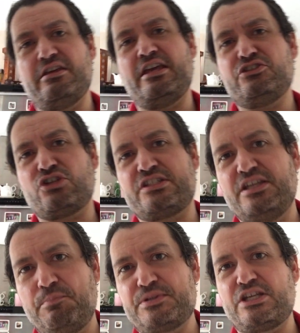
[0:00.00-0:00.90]

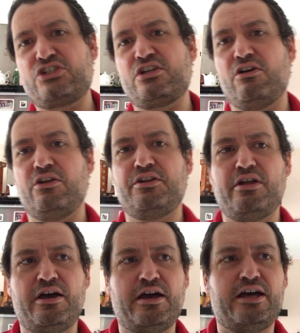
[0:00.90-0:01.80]
Interesting position on
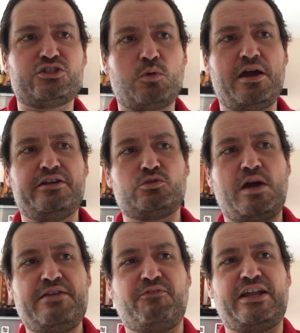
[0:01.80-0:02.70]

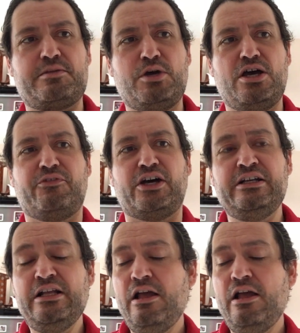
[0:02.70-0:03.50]
Dwayne van der Merwe.